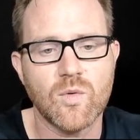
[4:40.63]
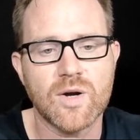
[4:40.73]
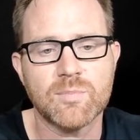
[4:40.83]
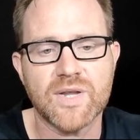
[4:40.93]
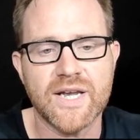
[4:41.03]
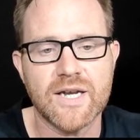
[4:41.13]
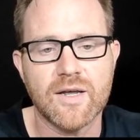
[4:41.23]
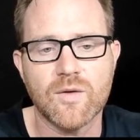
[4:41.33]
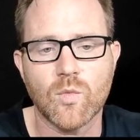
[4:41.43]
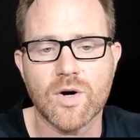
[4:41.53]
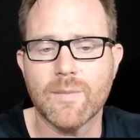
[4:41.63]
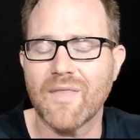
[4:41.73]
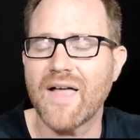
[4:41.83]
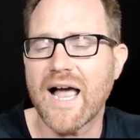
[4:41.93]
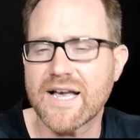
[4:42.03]
complain and worry
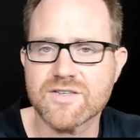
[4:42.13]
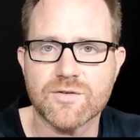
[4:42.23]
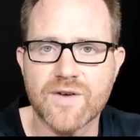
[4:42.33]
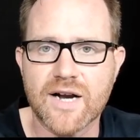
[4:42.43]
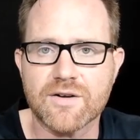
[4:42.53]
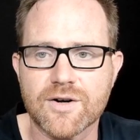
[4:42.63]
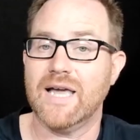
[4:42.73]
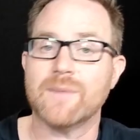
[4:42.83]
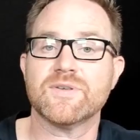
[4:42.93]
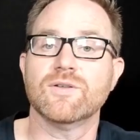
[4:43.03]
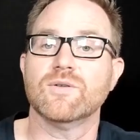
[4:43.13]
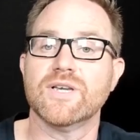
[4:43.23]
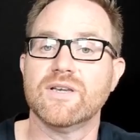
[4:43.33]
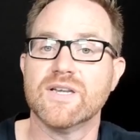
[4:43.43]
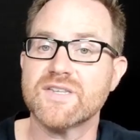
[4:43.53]
about the hassle factor.
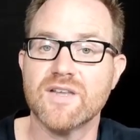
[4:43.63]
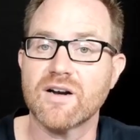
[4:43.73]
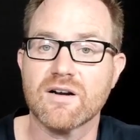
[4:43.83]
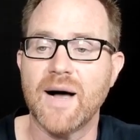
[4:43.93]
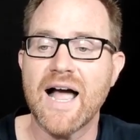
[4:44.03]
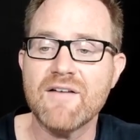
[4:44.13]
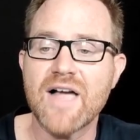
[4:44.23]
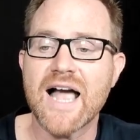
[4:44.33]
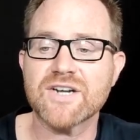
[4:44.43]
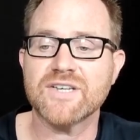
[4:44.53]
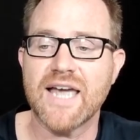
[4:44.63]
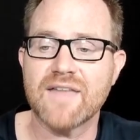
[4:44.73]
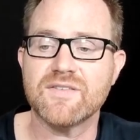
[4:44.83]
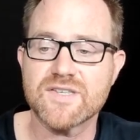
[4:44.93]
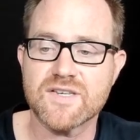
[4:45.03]
Absolutely, it's there. I've actually
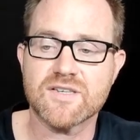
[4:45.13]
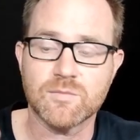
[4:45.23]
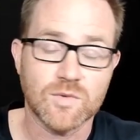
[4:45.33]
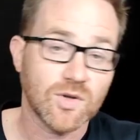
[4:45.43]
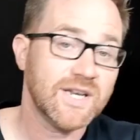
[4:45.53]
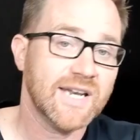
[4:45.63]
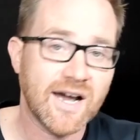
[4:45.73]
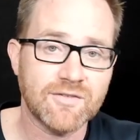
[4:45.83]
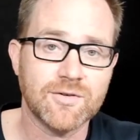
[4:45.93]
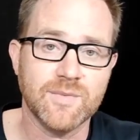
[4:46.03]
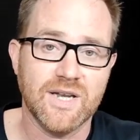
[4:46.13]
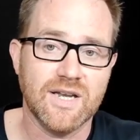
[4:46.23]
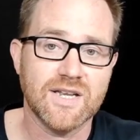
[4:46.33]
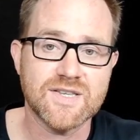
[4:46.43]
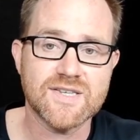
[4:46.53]
had the system looking out for
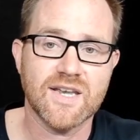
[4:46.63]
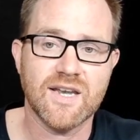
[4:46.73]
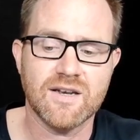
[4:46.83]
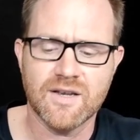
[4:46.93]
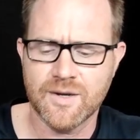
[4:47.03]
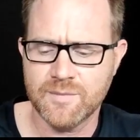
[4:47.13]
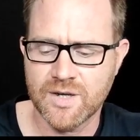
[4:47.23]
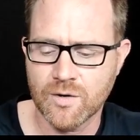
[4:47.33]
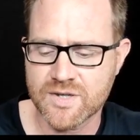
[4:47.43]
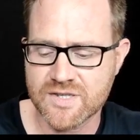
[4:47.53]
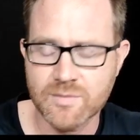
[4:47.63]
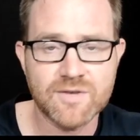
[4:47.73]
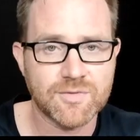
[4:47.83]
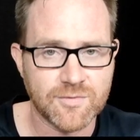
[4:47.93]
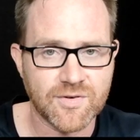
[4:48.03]
me and saying, you know what,
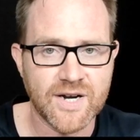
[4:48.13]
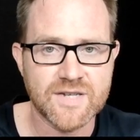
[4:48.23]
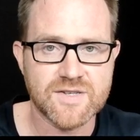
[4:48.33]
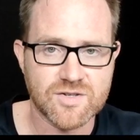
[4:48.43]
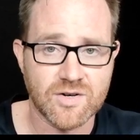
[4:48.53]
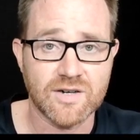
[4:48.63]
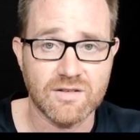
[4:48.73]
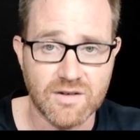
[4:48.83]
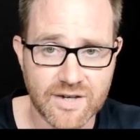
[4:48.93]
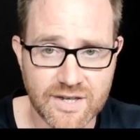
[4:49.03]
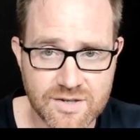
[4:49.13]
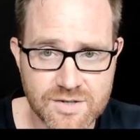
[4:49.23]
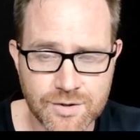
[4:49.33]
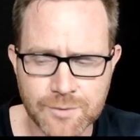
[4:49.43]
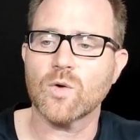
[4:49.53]
somebody from France is trying to log in
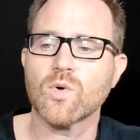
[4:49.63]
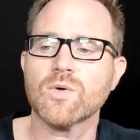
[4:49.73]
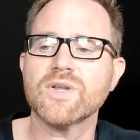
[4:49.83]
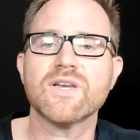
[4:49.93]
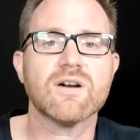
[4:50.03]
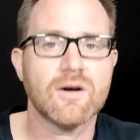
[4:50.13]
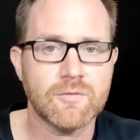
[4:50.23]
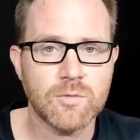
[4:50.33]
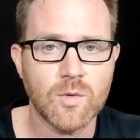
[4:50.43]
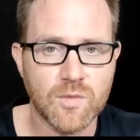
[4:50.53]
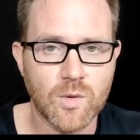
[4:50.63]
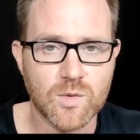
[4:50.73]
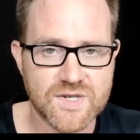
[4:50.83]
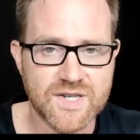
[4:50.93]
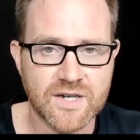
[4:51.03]
as you. We're really uncomfortable with what
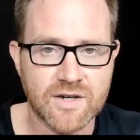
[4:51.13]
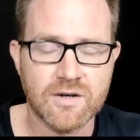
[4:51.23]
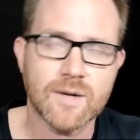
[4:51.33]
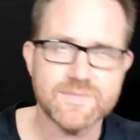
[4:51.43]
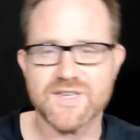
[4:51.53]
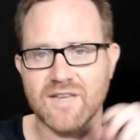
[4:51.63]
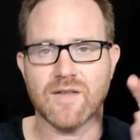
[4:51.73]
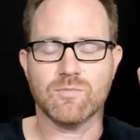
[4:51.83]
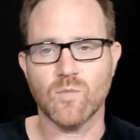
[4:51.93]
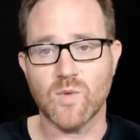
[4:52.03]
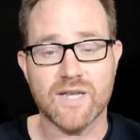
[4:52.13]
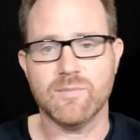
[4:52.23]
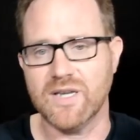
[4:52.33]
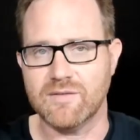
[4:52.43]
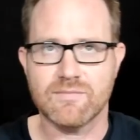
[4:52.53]
we're seeing here. And I'm saying that we
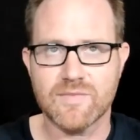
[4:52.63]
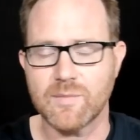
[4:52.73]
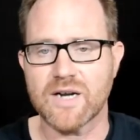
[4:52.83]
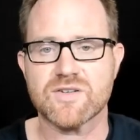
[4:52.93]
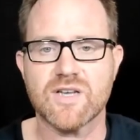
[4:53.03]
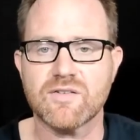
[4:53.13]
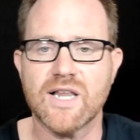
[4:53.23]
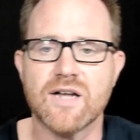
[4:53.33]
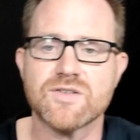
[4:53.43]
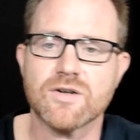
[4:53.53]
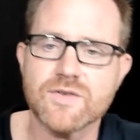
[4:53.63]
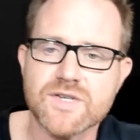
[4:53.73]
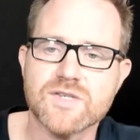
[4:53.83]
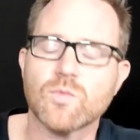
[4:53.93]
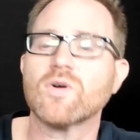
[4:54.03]
being the Microsoft Cloud
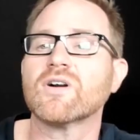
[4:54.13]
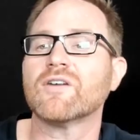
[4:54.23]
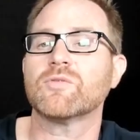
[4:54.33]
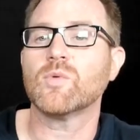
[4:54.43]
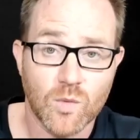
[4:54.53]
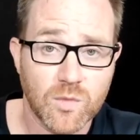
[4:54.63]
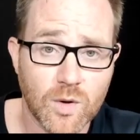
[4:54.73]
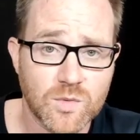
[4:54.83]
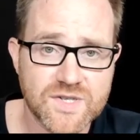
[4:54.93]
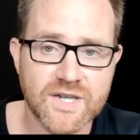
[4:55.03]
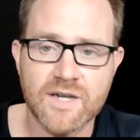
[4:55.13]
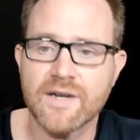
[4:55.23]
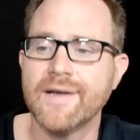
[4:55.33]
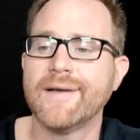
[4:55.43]
Services. We're uncomfortable with what we're seeing.